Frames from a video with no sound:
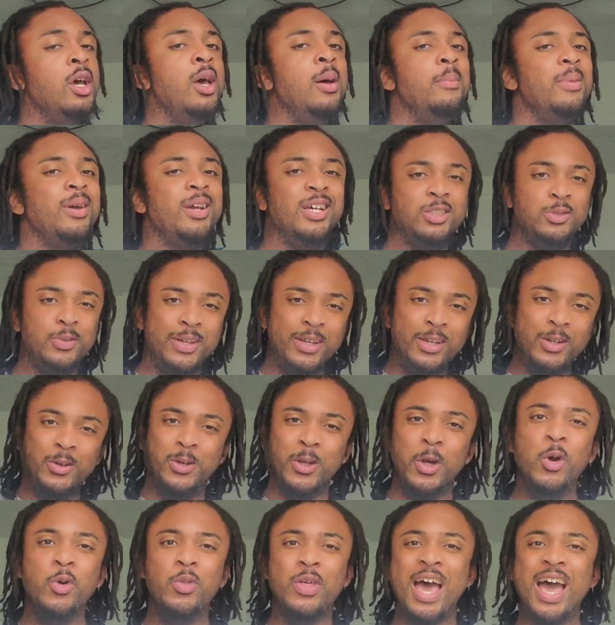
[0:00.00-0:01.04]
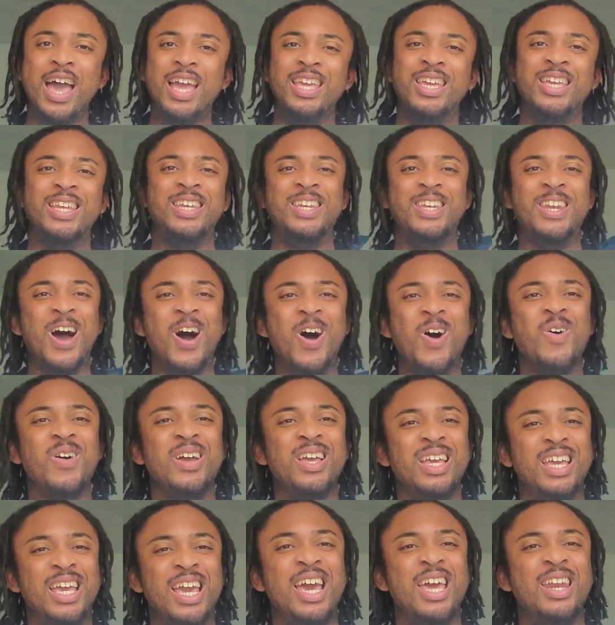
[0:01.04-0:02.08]
Because when you do that, you
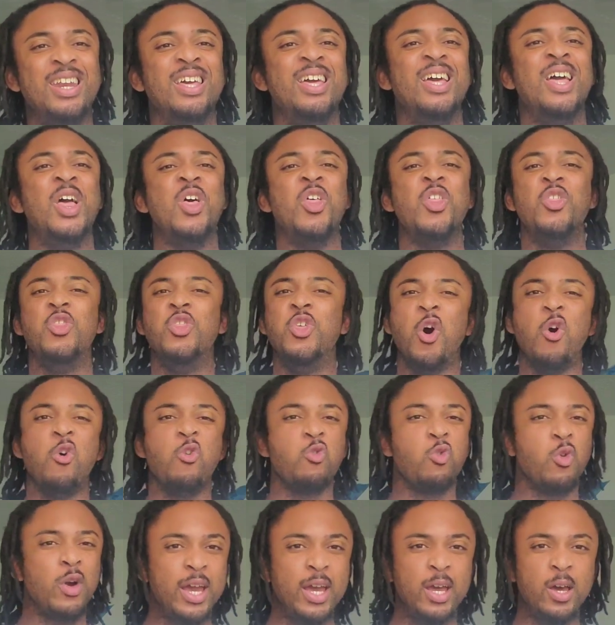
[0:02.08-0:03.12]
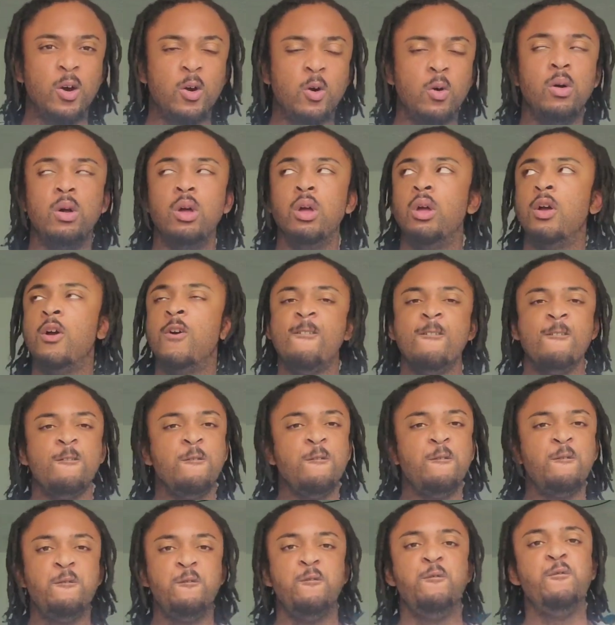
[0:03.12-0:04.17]
don't get the real
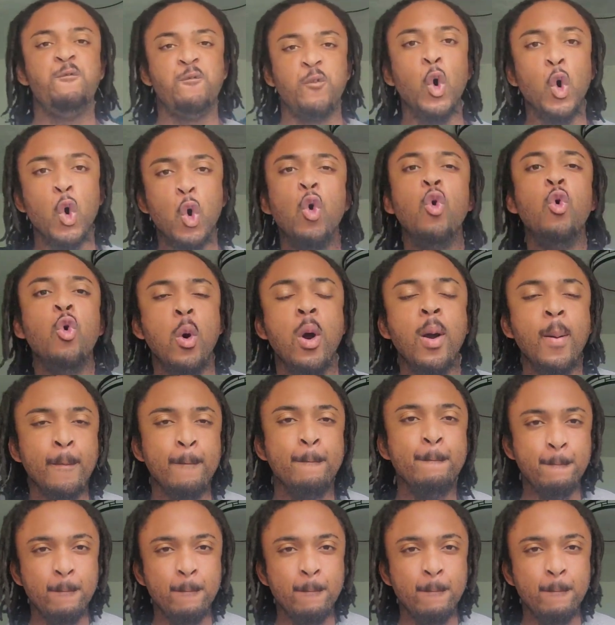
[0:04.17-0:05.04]
full